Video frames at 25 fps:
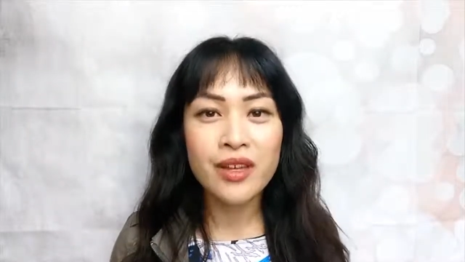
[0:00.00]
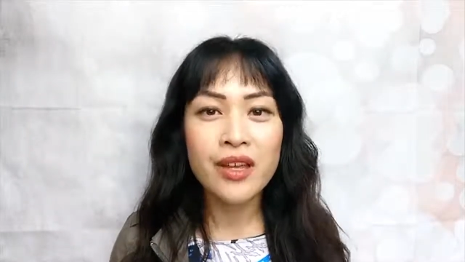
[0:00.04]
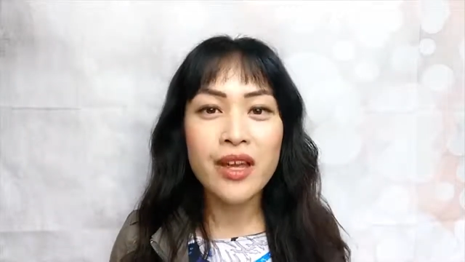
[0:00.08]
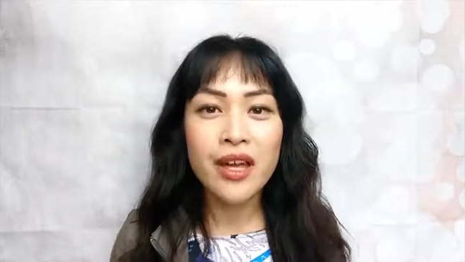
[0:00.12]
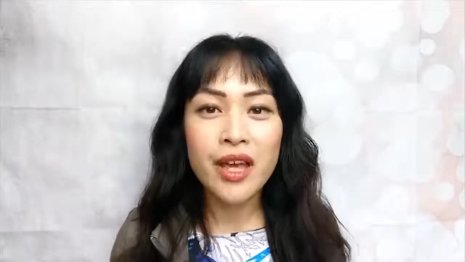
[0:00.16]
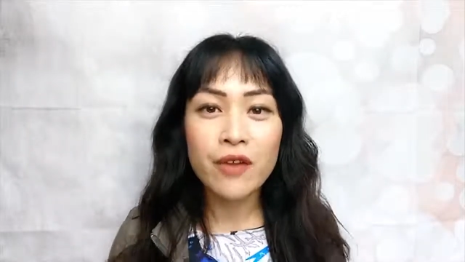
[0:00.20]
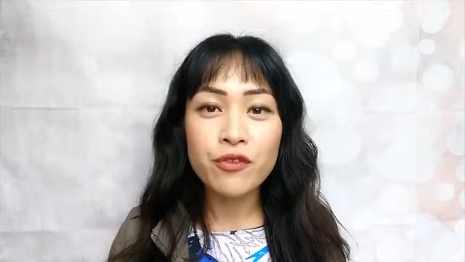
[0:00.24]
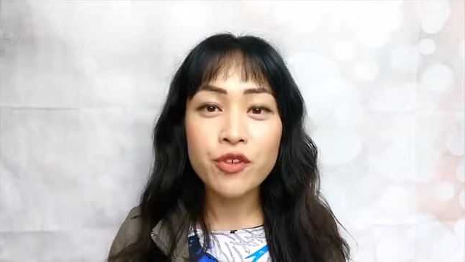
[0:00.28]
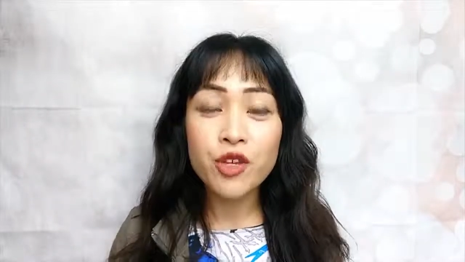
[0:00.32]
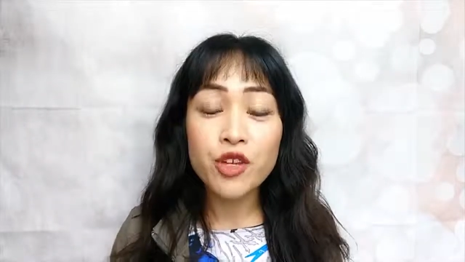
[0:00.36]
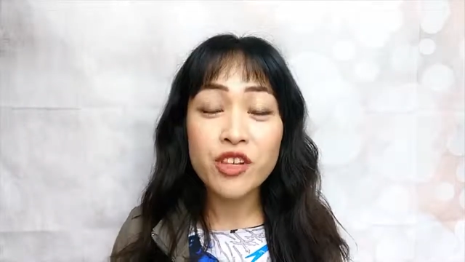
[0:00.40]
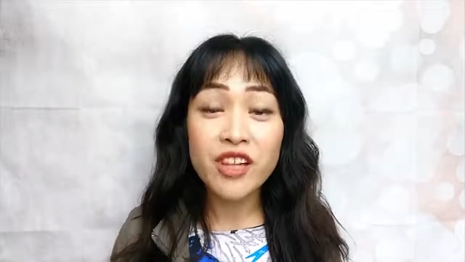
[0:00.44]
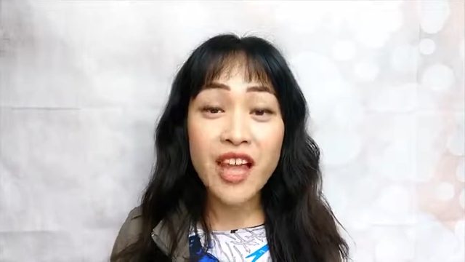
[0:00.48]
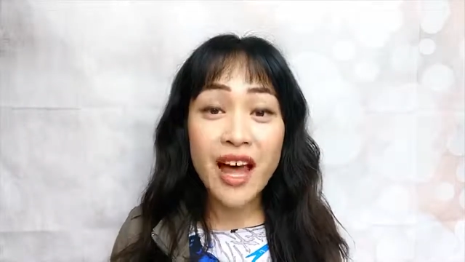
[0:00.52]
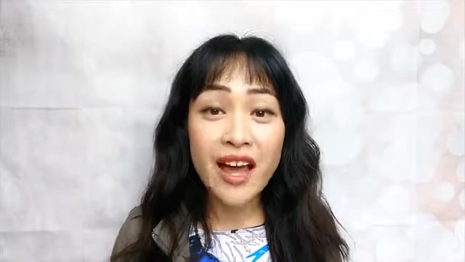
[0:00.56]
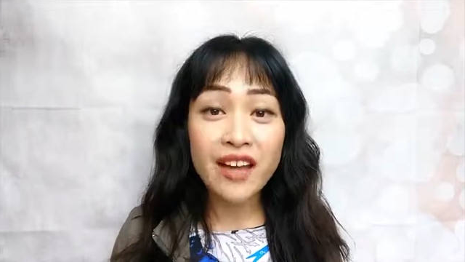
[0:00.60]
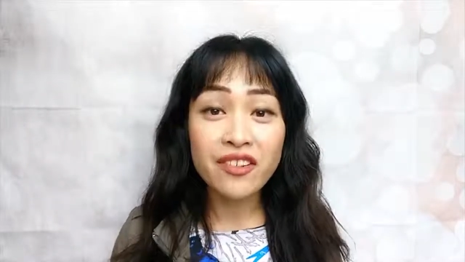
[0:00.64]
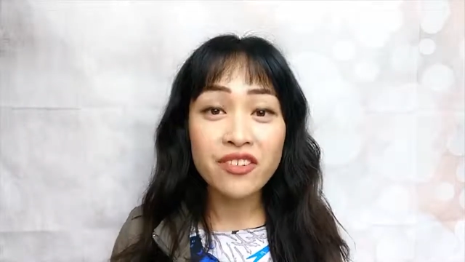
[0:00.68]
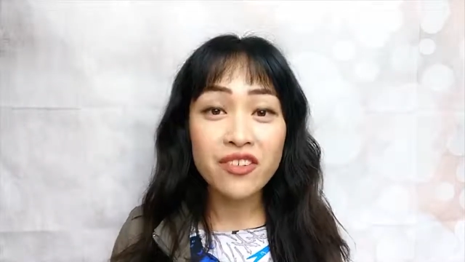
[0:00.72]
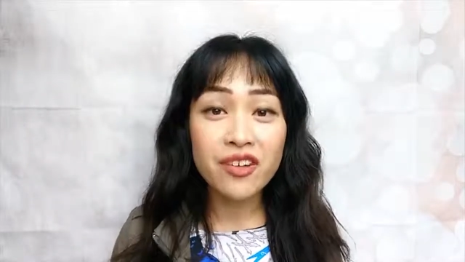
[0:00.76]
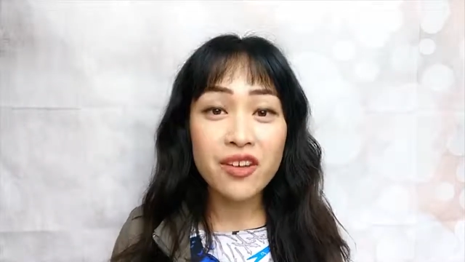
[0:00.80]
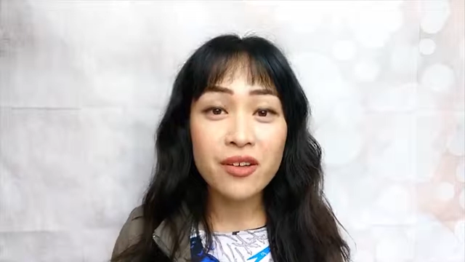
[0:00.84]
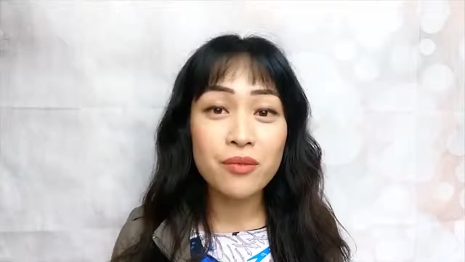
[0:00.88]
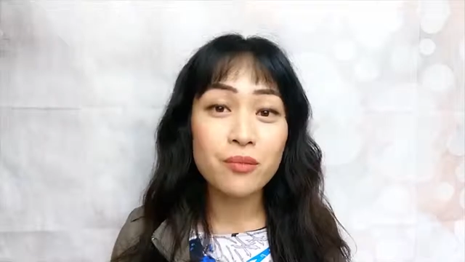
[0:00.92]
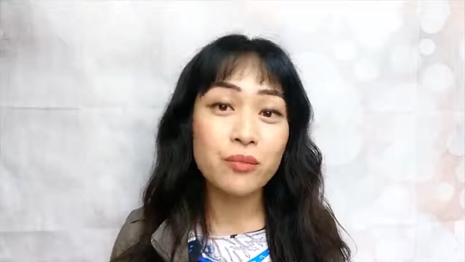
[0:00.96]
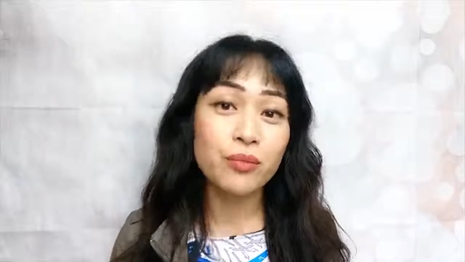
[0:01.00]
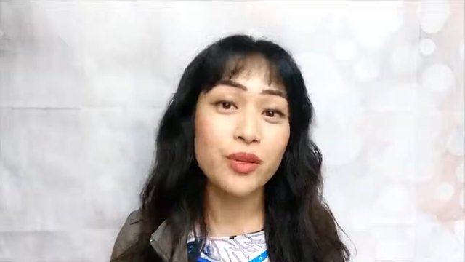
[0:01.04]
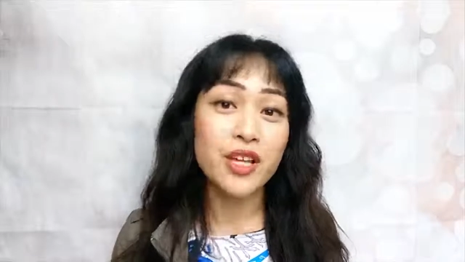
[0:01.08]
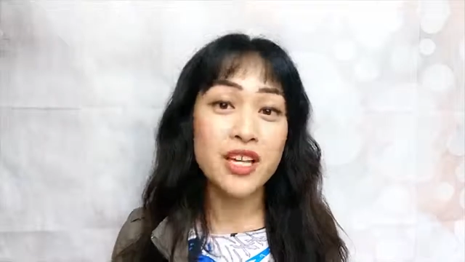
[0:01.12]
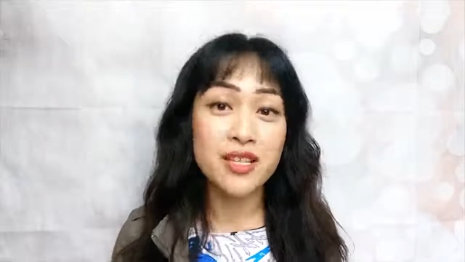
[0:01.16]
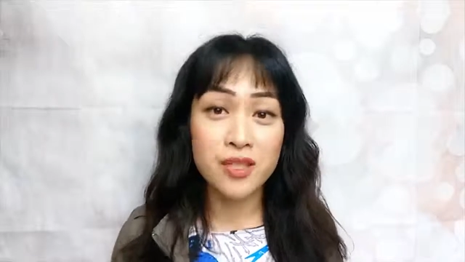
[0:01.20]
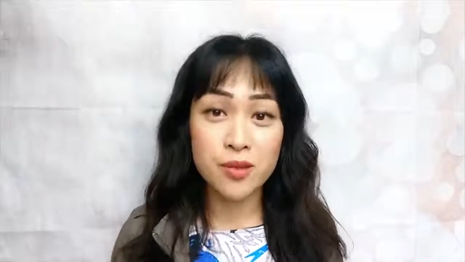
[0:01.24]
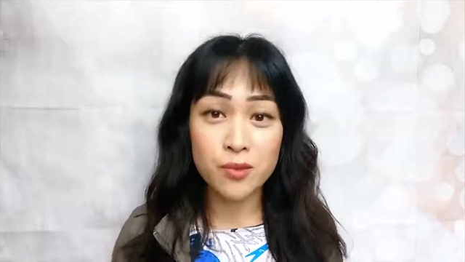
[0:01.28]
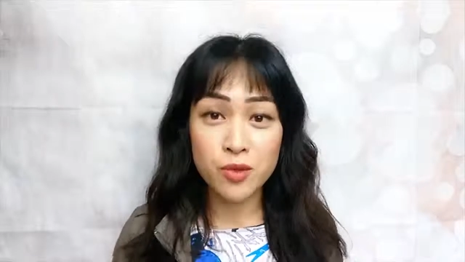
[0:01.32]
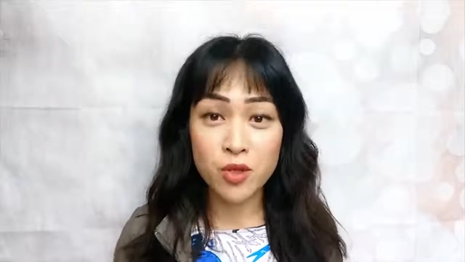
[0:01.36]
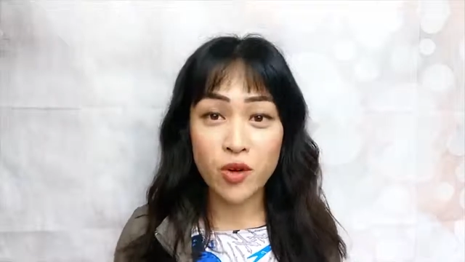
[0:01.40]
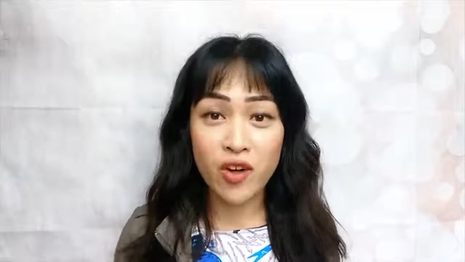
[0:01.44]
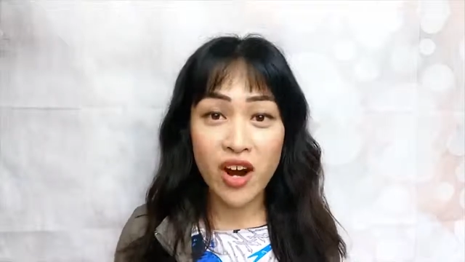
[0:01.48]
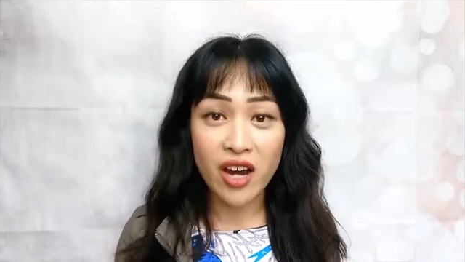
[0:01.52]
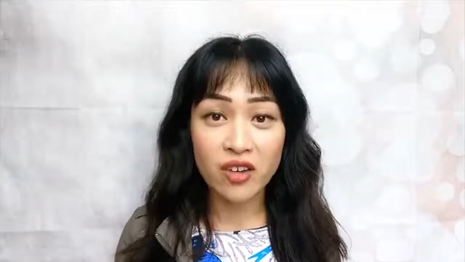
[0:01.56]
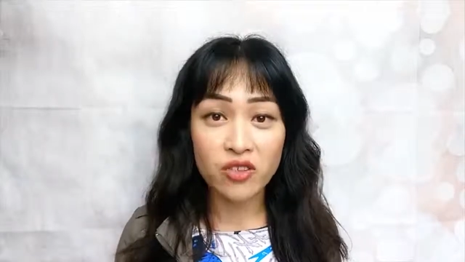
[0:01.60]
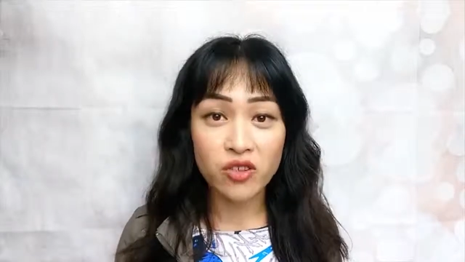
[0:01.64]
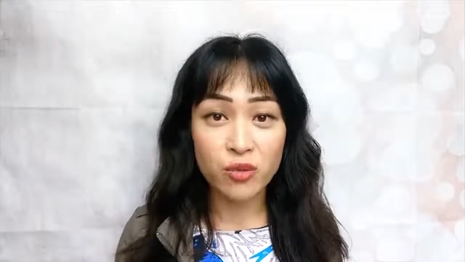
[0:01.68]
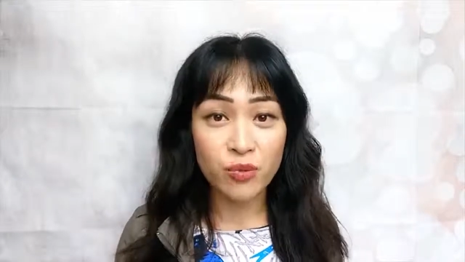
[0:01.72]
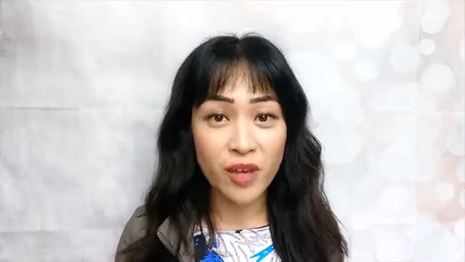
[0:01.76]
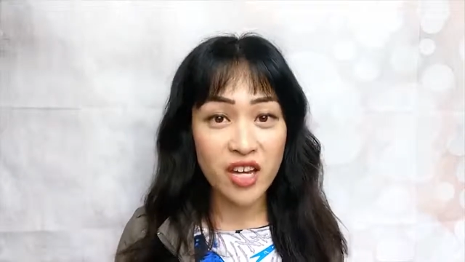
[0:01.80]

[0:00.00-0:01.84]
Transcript: If you liked it, please subscribe to